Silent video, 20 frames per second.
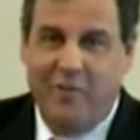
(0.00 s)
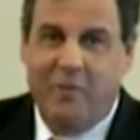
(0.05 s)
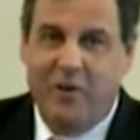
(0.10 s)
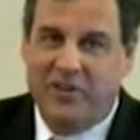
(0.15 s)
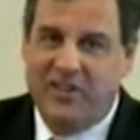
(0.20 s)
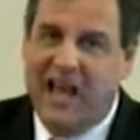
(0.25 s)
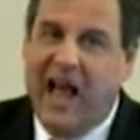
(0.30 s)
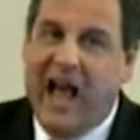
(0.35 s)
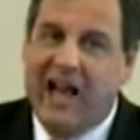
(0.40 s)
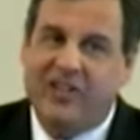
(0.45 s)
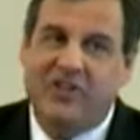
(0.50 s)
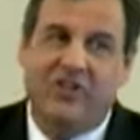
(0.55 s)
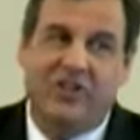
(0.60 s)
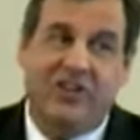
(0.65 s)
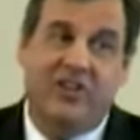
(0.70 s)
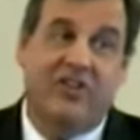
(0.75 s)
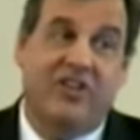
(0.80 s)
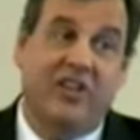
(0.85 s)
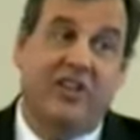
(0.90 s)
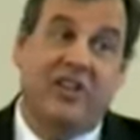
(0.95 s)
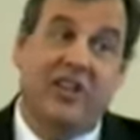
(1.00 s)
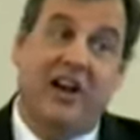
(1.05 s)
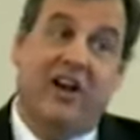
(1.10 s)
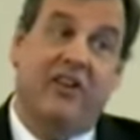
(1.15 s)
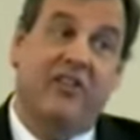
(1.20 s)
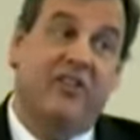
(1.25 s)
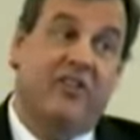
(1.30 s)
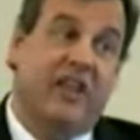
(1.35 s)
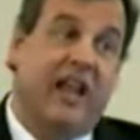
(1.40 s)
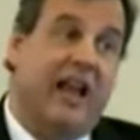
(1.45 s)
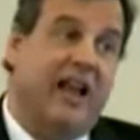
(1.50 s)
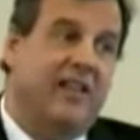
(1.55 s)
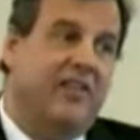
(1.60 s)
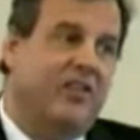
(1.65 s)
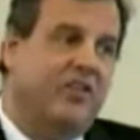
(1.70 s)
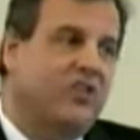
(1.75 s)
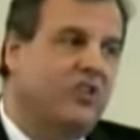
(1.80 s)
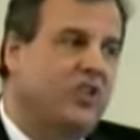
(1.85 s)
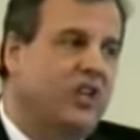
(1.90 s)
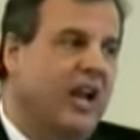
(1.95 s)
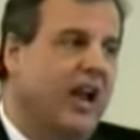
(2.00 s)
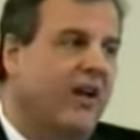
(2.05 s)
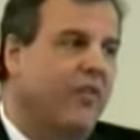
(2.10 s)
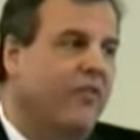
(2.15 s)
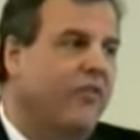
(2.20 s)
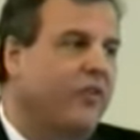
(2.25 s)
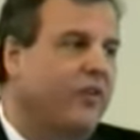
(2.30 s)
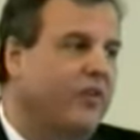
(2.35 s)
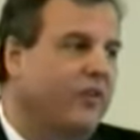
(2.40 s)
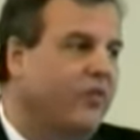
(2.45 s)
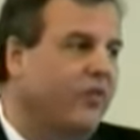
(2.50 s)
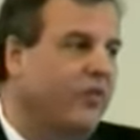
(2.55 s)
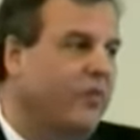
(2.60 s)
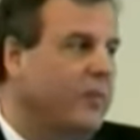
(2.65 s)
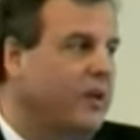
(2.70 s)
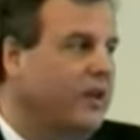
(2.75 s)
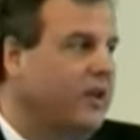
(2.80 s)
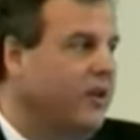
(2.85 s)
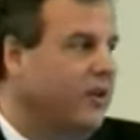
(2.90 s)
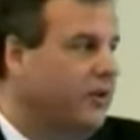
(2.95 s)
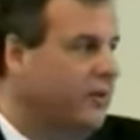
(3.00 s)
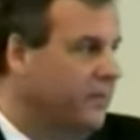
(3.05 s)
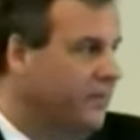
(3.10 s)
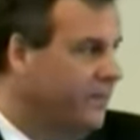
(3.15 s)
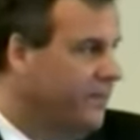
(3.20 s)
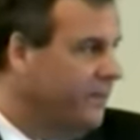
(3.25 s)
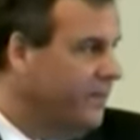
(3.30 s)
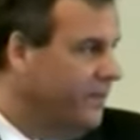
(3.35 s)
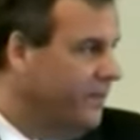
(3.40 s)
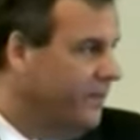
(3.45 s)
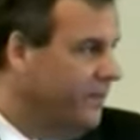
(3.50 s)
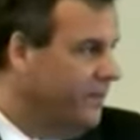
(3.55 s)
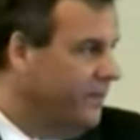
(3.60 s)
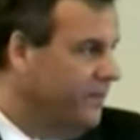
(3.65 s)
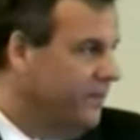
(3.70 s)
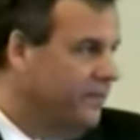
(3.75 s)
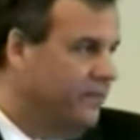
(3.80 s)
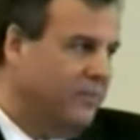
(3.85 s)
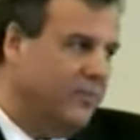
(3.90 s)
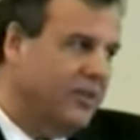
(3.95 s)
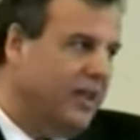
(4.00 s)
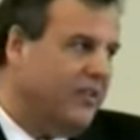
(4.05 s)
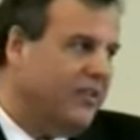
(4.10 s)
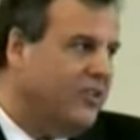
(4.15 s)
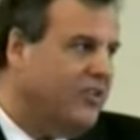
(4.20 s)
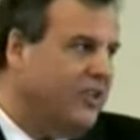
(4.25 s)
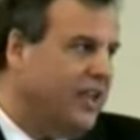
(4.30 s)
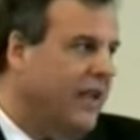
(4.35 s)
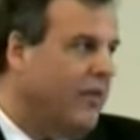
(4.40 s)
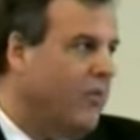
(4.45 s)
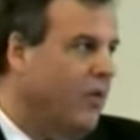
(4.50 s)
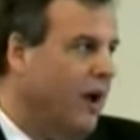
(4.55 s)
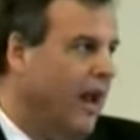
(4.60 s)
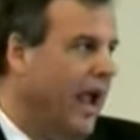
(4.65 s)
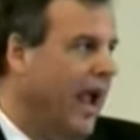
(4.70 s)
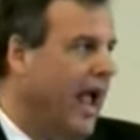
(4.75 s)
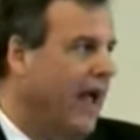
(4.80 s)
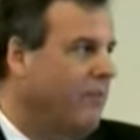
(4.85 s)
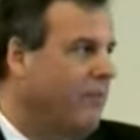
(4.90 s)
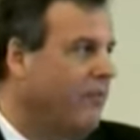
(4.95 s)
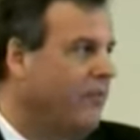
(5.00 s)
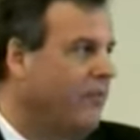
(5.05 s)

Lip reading: But to actually sit there and say, this chair feels familiar. It's not the same one I had